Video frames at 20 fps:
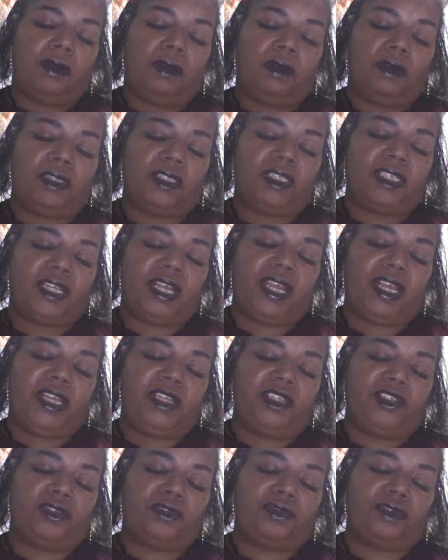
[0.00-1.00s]
was
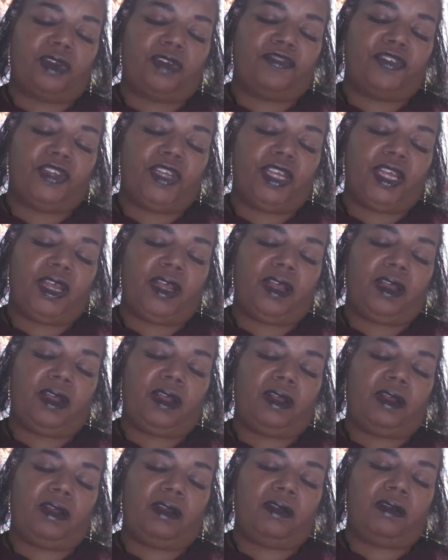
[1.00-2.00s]
Angel
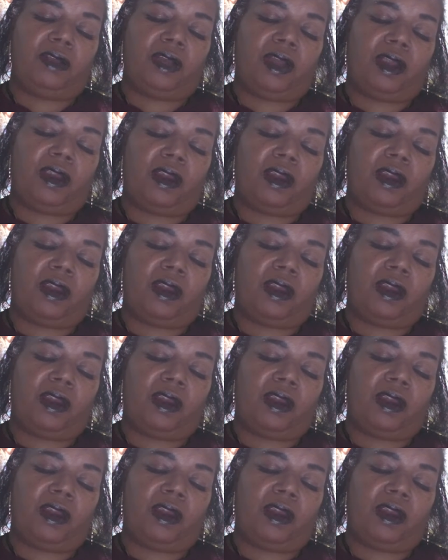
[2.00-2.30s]
Raphael,